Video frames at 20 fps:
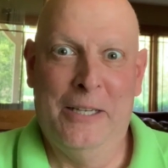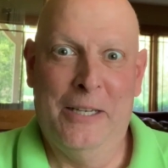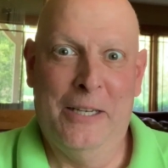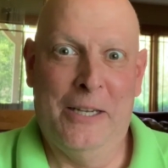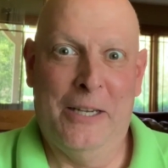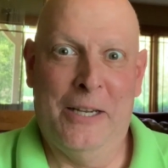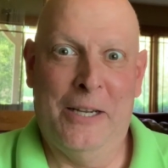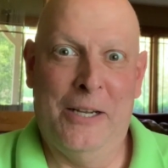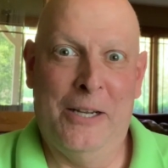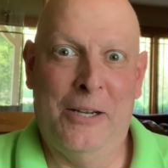
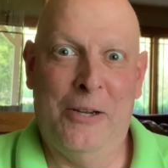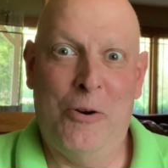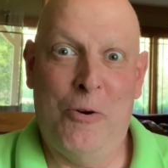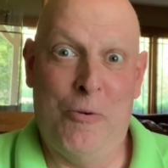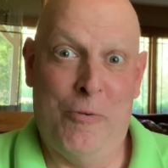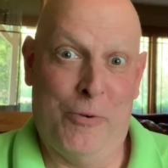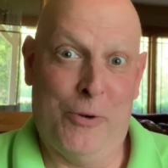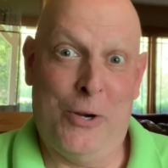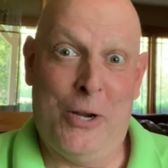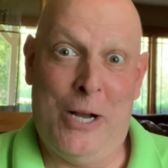
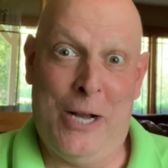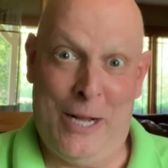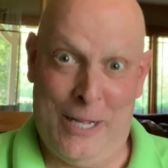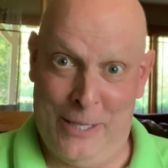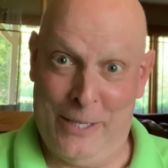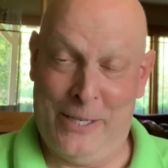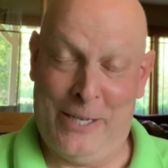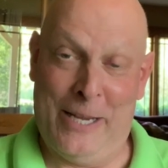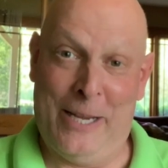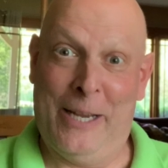over a
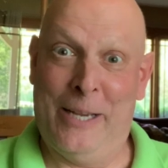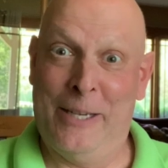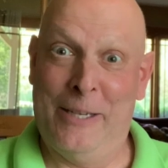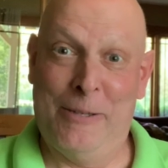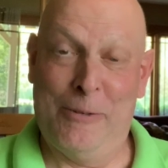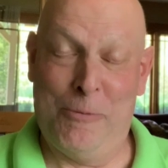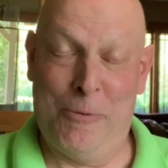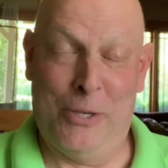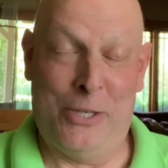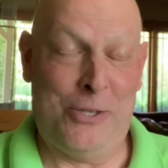holiday,
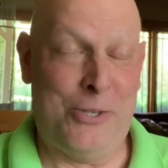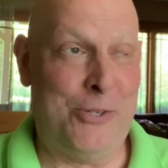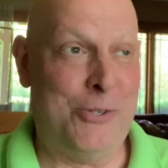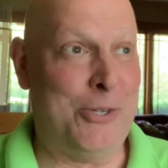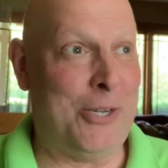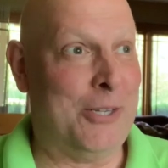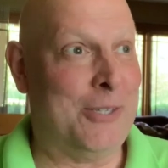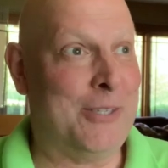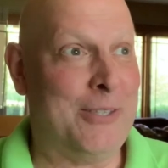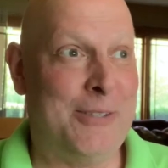which
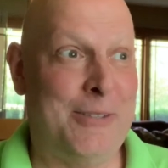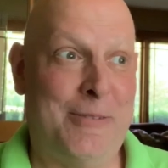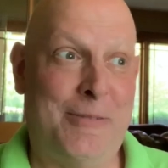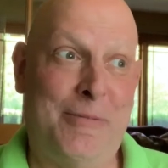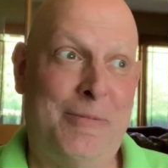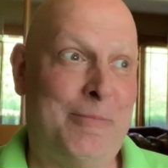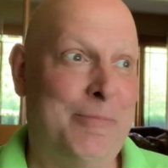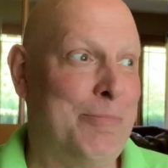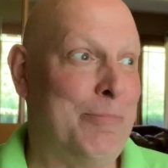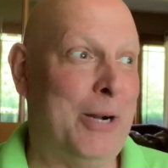just
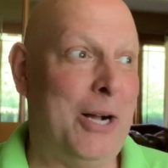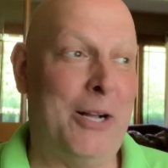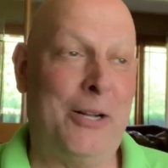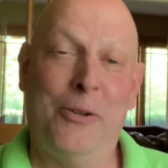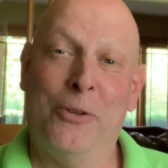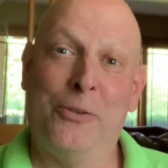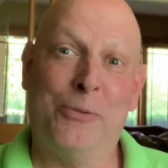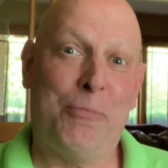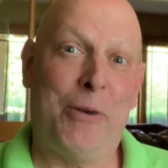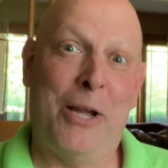
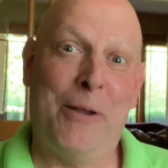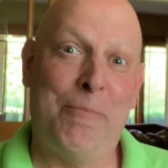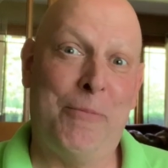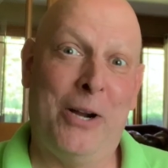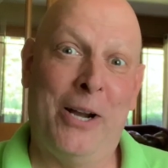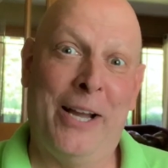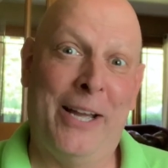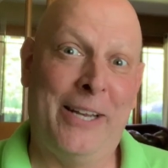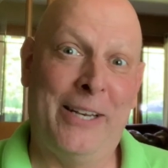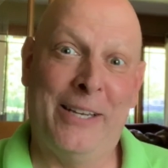boggles my
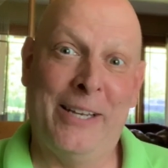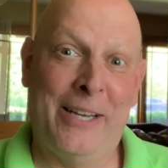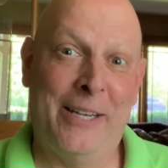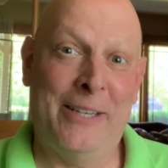mind.